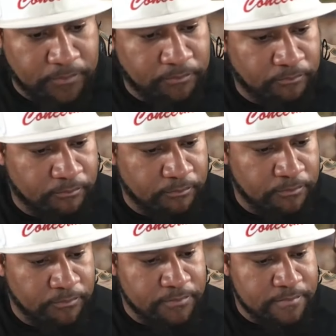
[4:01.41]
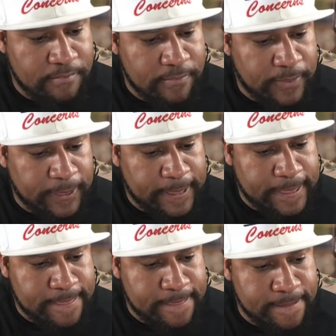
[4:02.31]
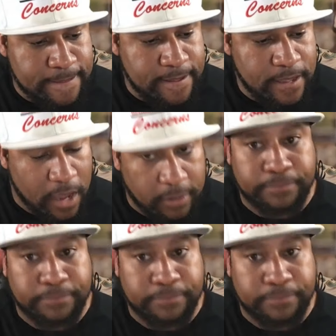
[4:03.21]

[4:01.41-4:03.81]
The person shown says nothing.